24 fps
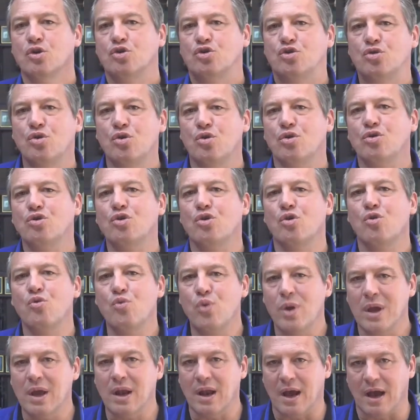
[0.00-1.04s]
Do you
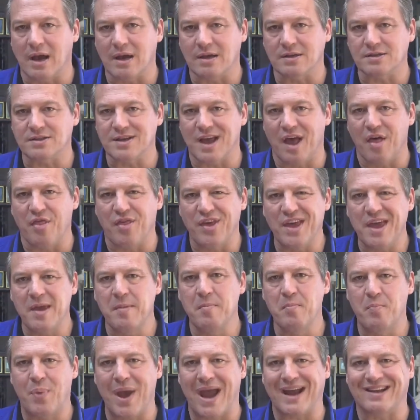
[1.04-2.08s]
realize the
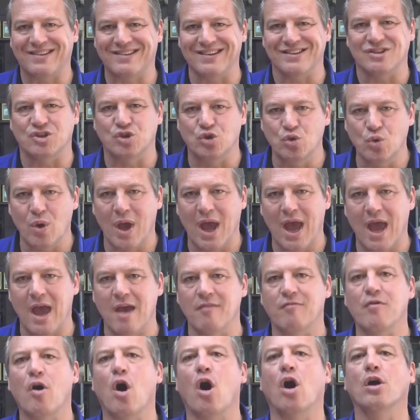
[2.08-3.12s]
impact that you
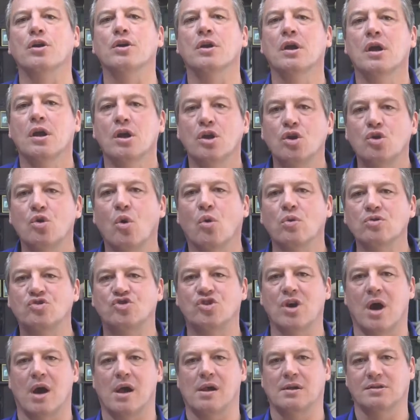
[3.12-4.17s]
have on your
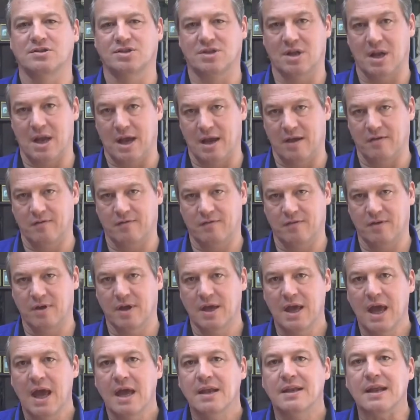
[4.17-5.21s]
child's life?
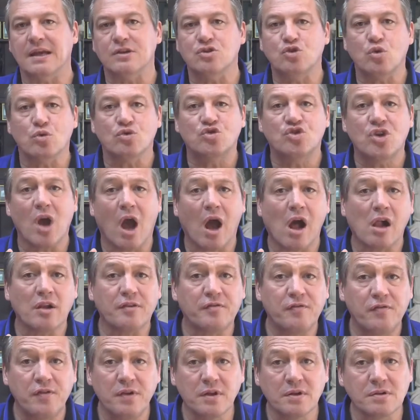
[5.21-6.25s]
Does your child
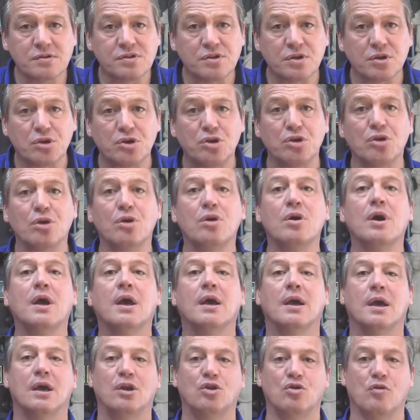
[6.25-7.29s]
feel secure
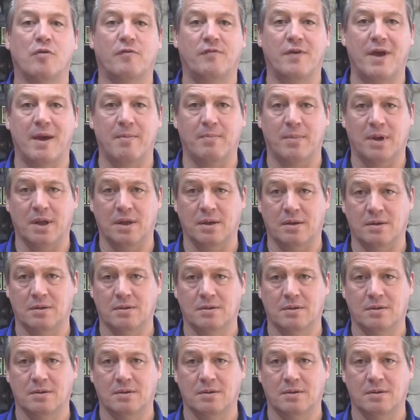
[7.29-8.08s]
in your family?